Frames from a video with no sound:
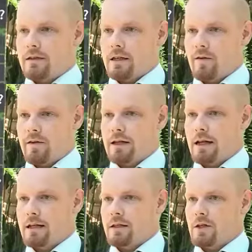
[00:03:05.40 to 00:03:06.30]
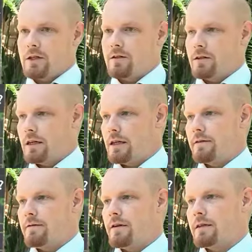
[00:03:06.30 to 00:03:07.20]
some of that data just to see
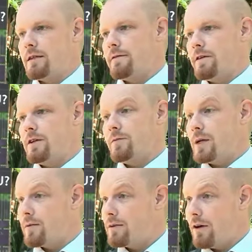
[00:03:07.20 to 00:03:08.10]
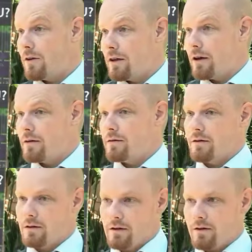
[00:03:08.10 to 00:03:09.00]
if there is any Finnish people on the,
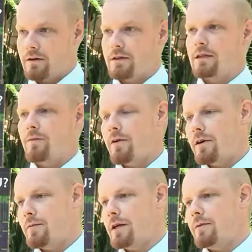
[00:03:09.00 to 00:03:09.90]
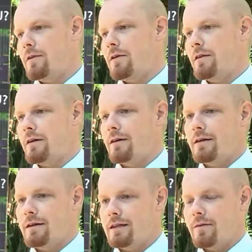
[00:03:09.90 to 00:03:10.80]
or Singaporean people on the
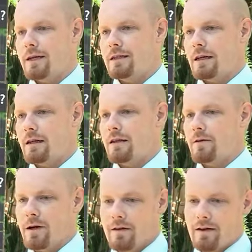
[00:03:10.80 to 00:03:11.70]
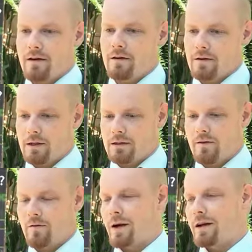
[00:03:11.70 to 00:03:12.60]
database, and they were there. Well, some
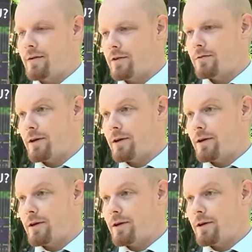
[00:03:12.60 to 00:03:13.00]
of my neighbors